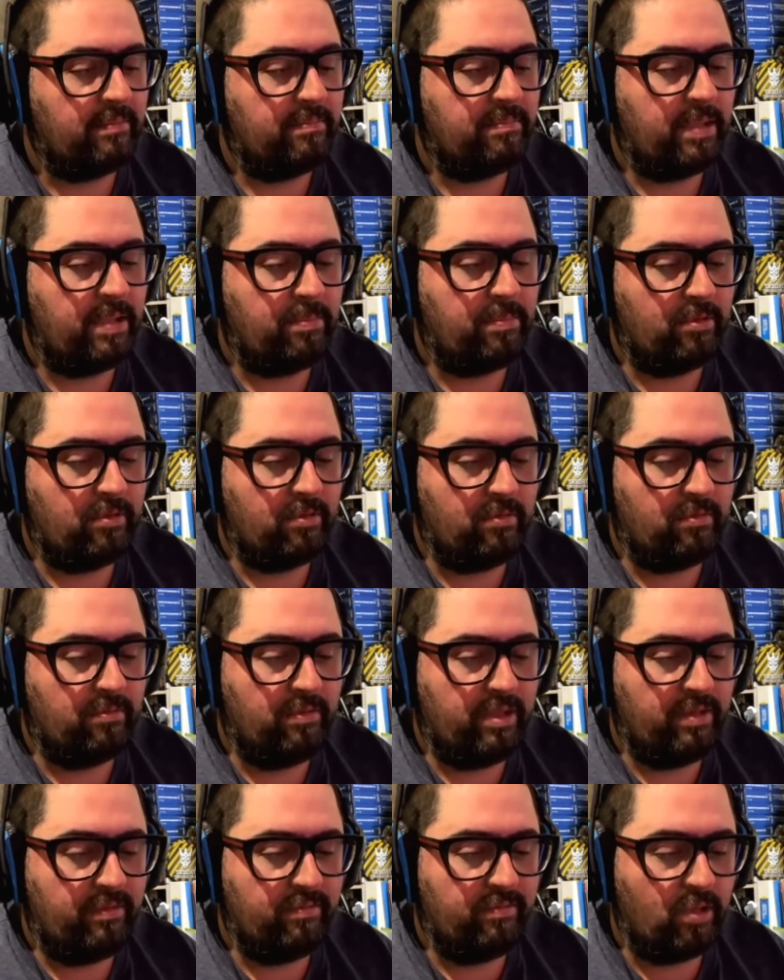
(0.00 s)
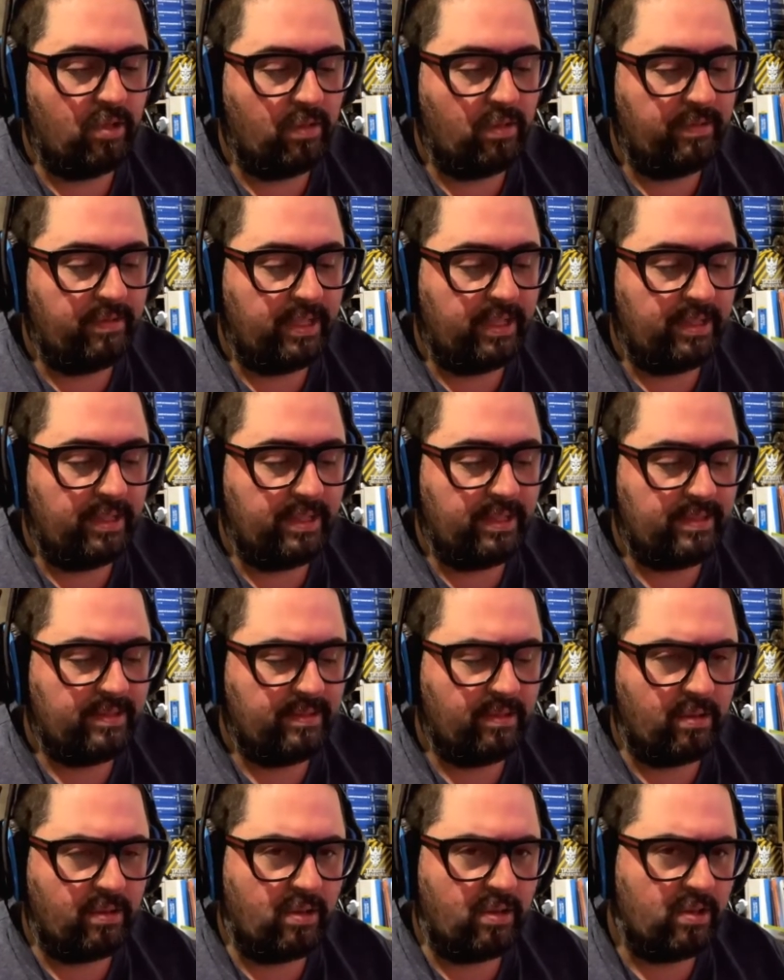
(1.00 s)
people involved in these
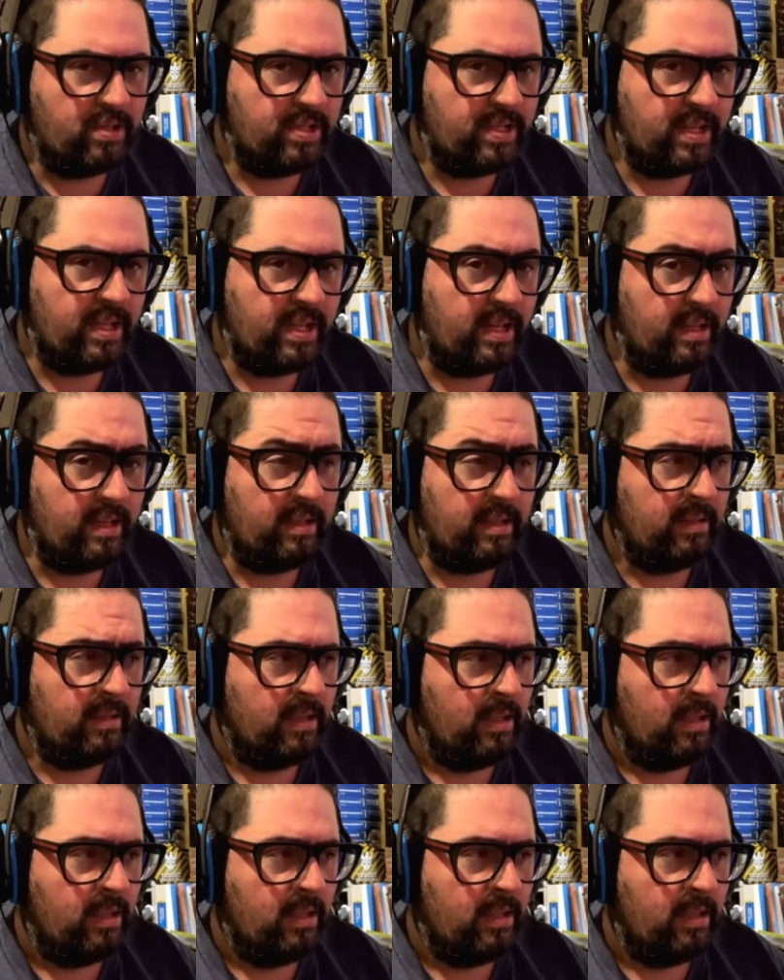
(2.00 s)
large kind of